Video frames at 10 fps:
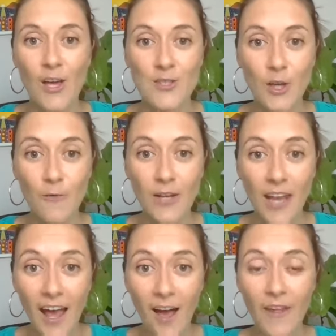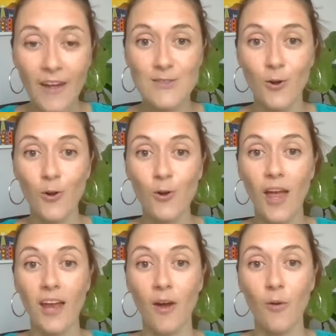So for now, that's all.
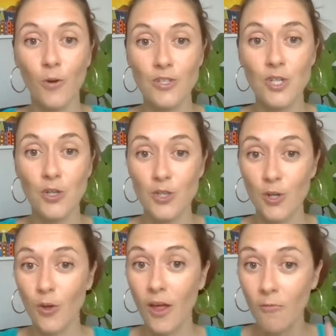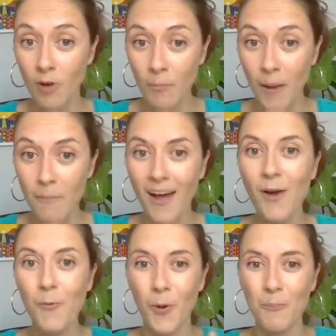And I want you to
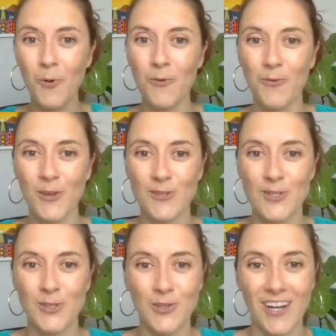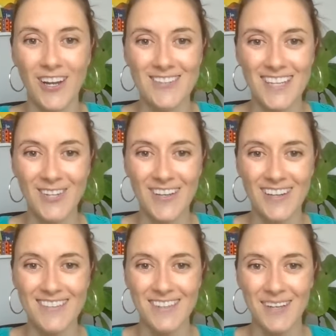remember, want more for your children. I'll see you
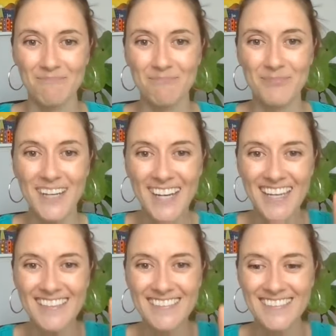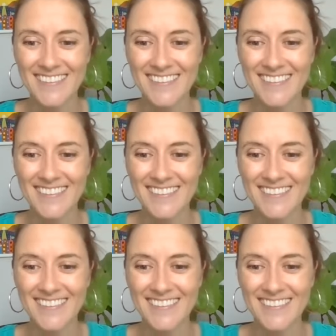next time. Bye.